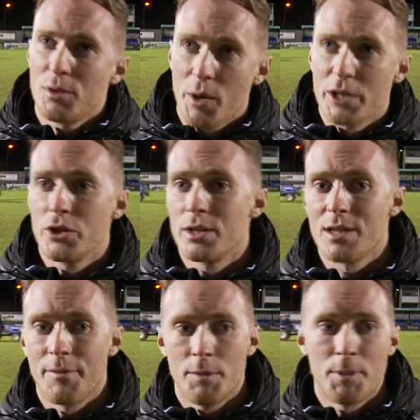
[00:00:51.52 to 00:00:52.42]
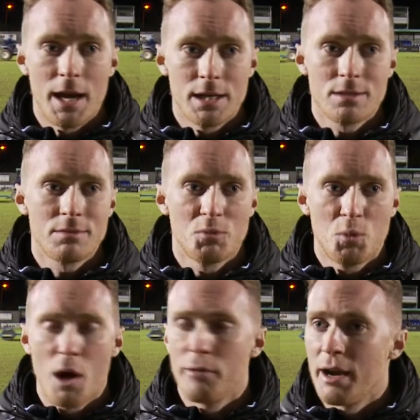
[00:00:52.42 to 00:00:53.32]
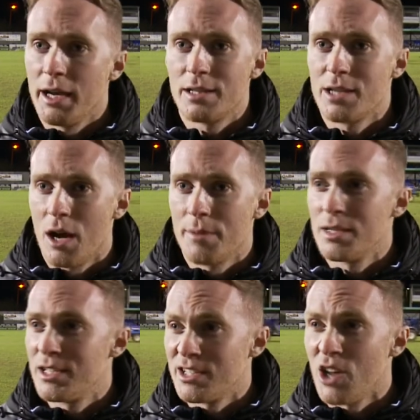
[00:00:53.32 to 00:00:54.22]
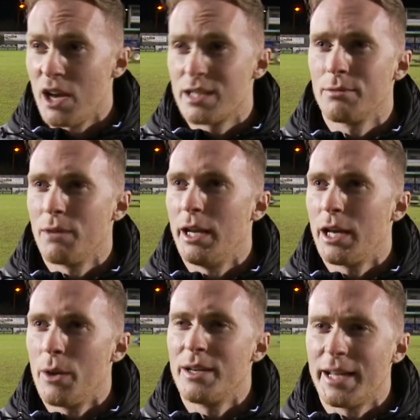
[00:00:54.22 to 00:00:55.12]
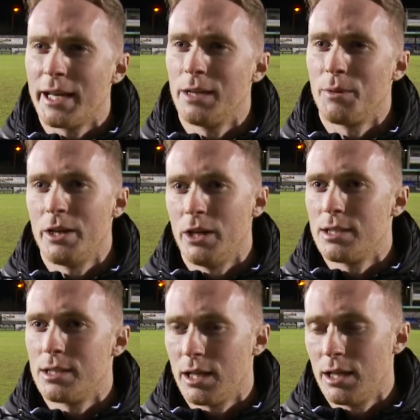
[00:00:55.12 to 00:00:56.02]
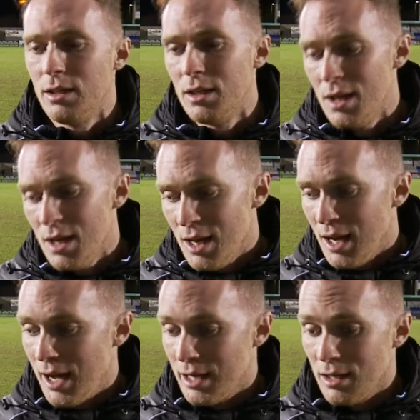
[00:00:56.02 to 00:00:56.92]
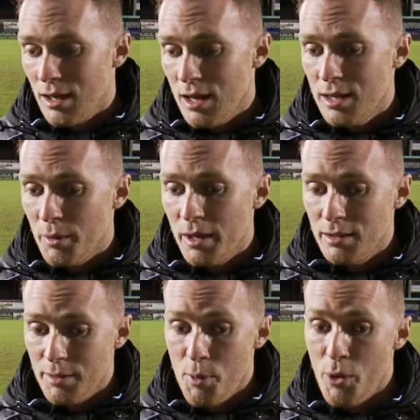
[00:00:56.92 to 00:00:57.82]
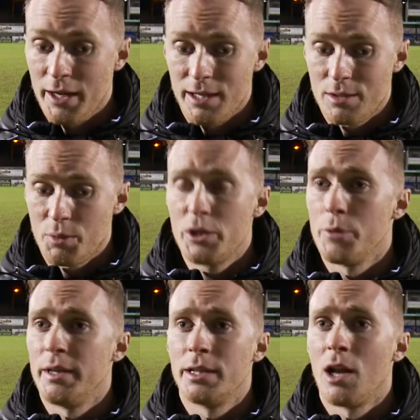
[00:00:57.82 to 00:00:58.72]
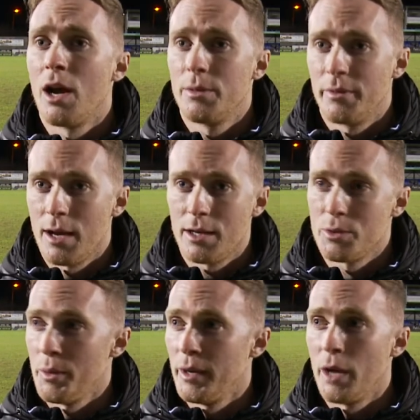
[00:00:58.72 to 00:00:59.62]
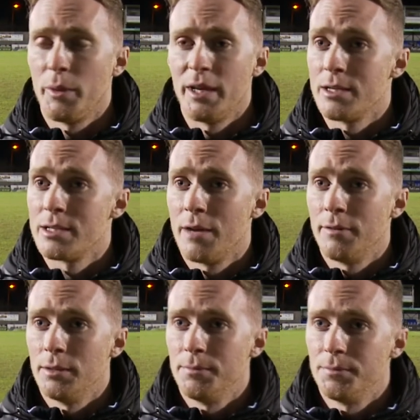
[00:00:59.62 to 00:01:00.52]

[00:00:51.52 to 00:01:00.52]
Questioned some of the players' work rate at times and desire to really go and dig in when you need to dig in. And I think the point is we should be delighted with that because we didn't deserve it.